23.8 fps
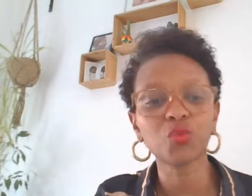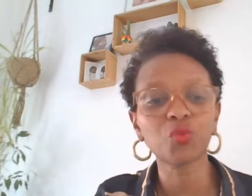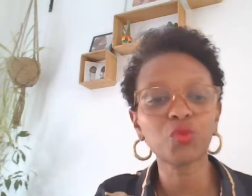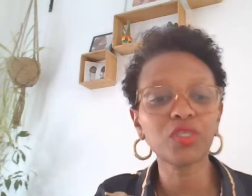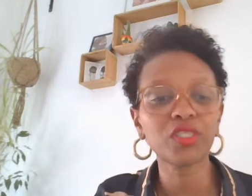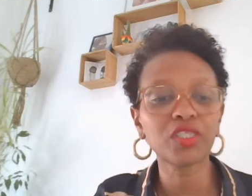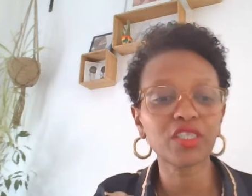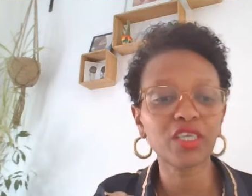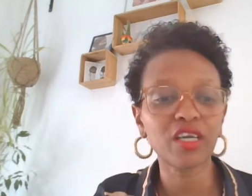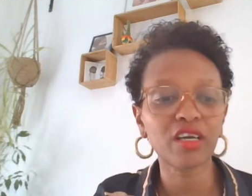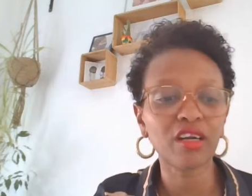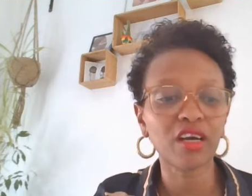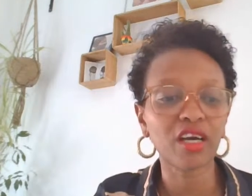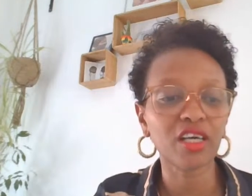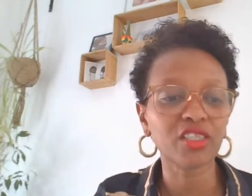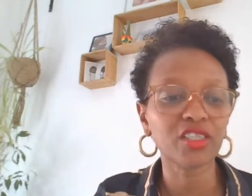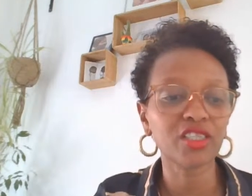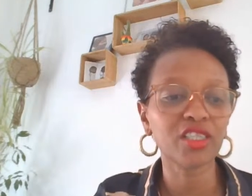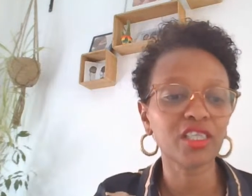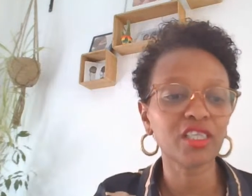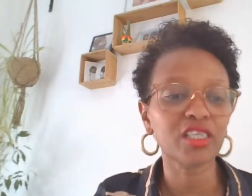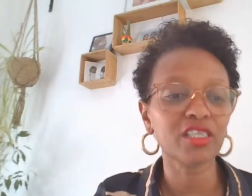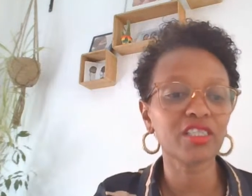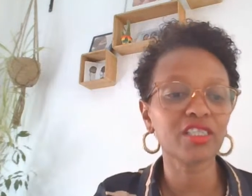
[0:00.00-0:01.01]
with their
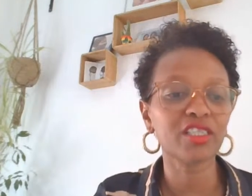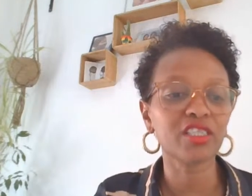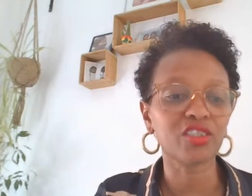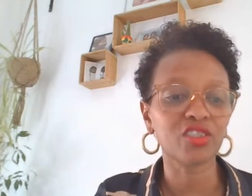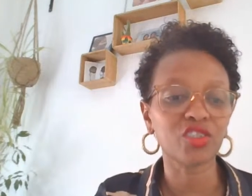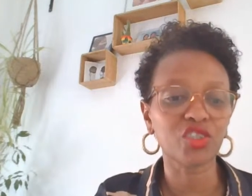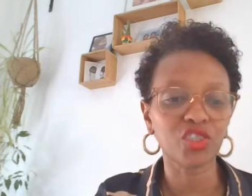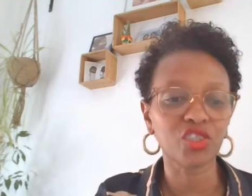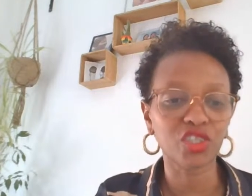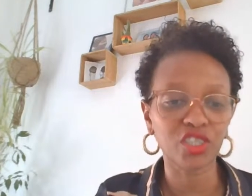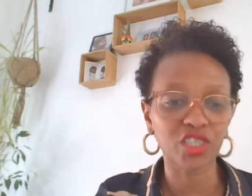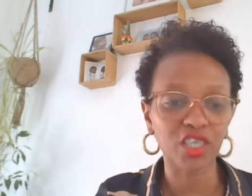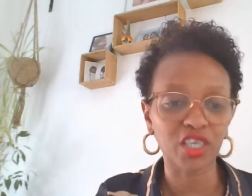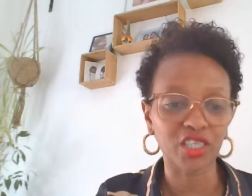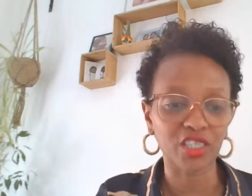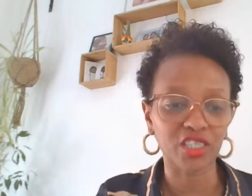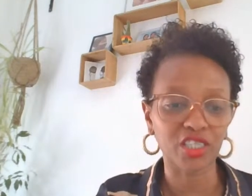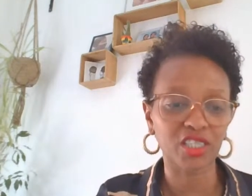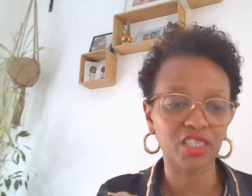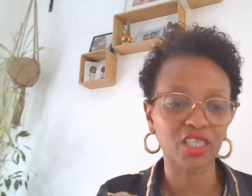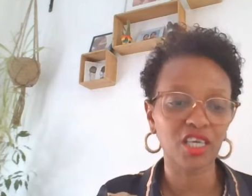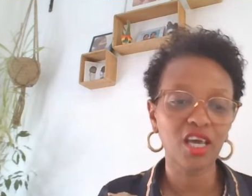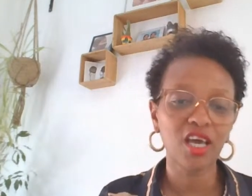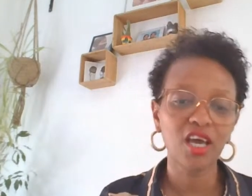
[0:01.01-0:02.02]
Article
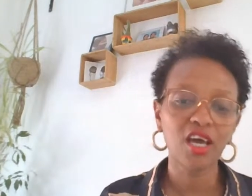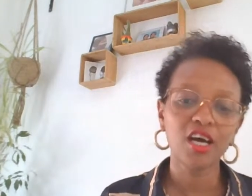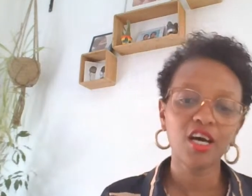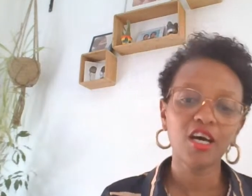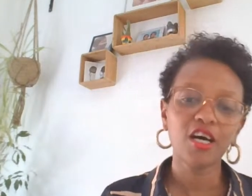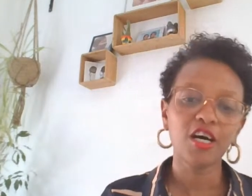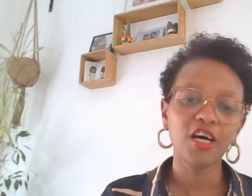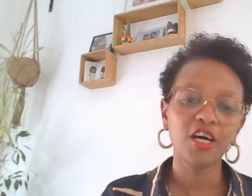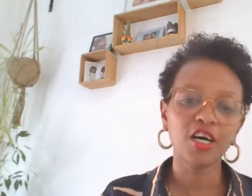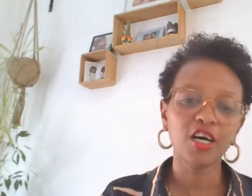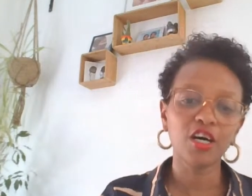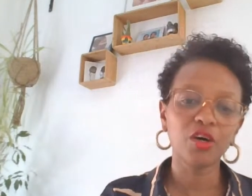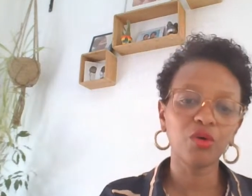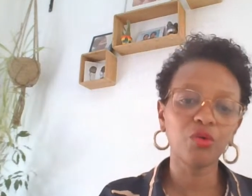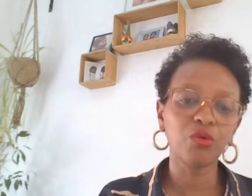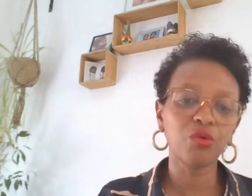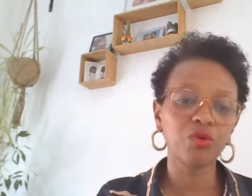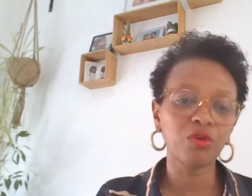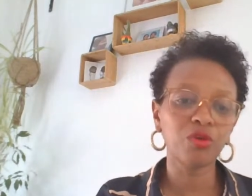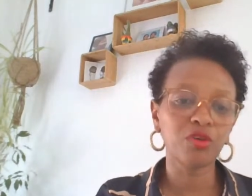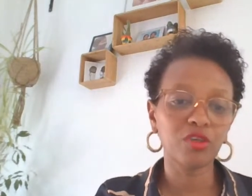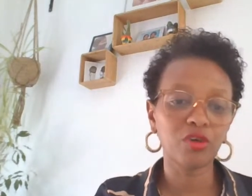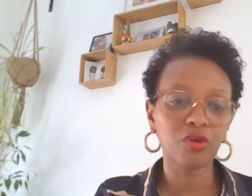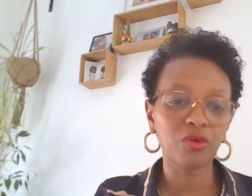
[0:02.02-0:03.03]
36.
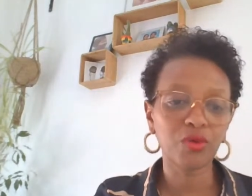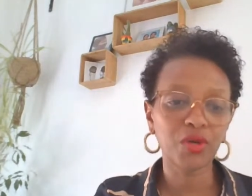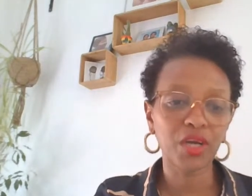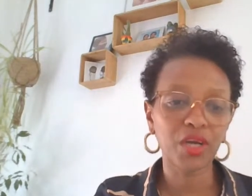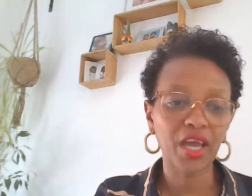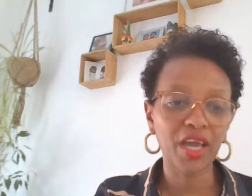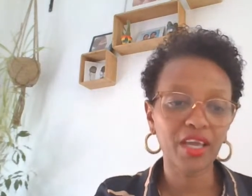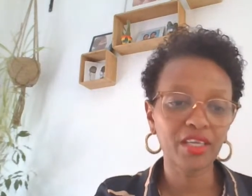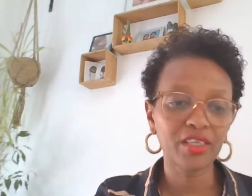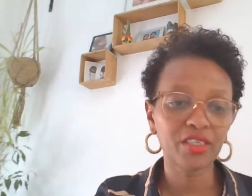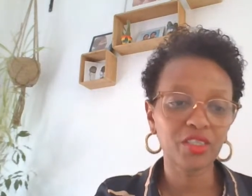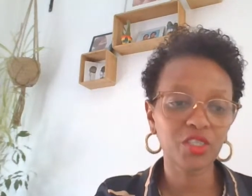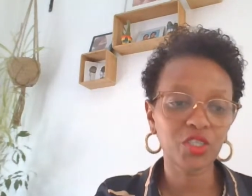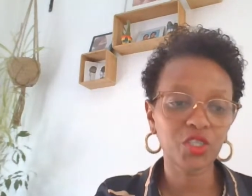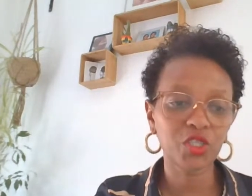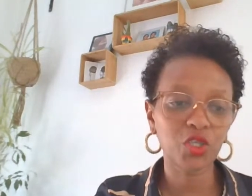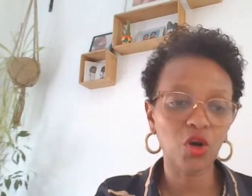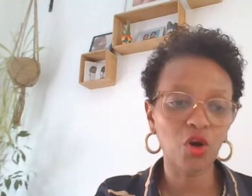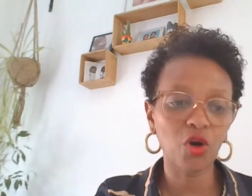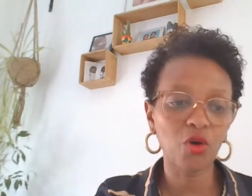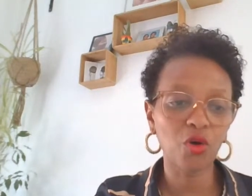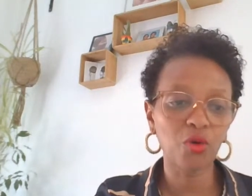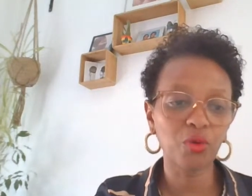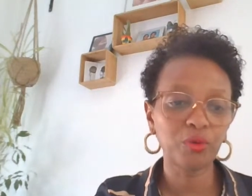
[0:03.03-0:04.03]
Okay,
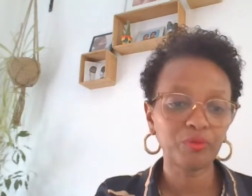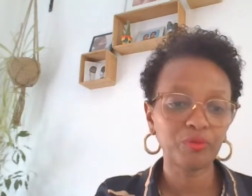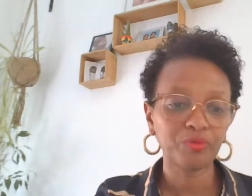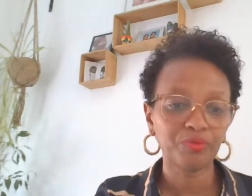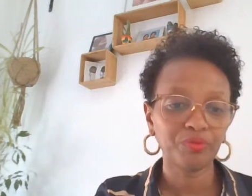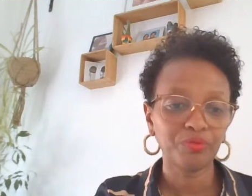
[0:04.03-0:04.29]
so